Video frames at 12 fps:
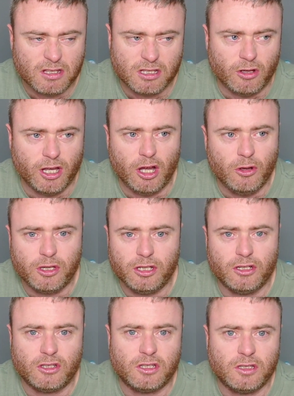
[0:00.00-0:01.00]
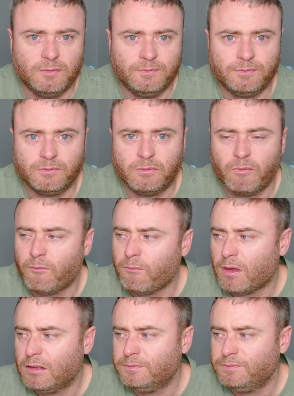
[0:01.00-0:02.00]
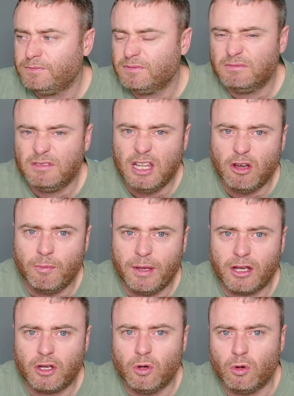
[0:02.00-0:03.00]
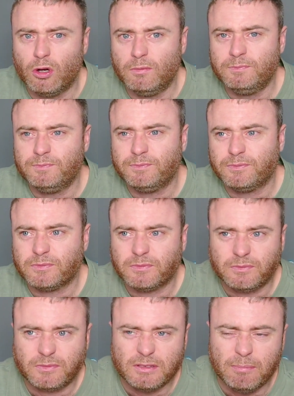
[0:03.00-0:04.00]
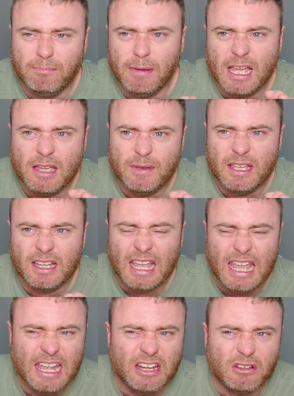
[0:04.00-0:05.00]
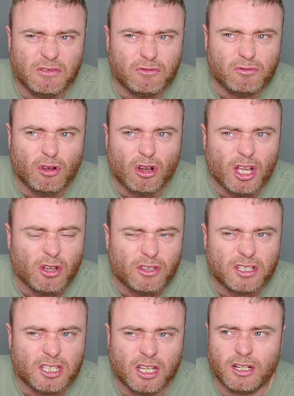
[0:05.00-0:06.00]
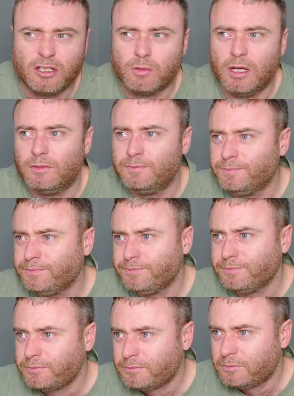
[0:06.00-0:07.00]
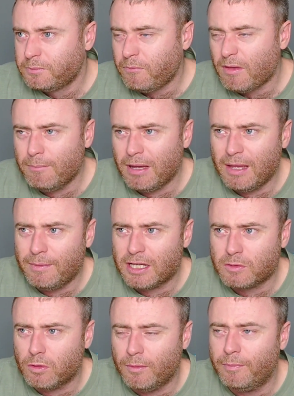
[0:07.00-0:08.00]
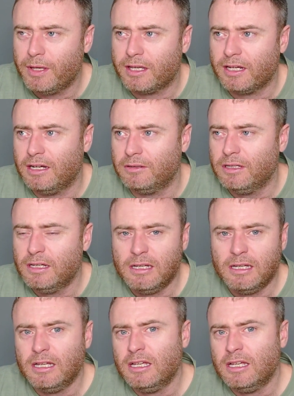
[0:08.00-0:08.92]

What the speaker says: Slight oakiness, little bit of corn, maybe a hint of rye on the tongue as well. Maybe that's what I'm picking out.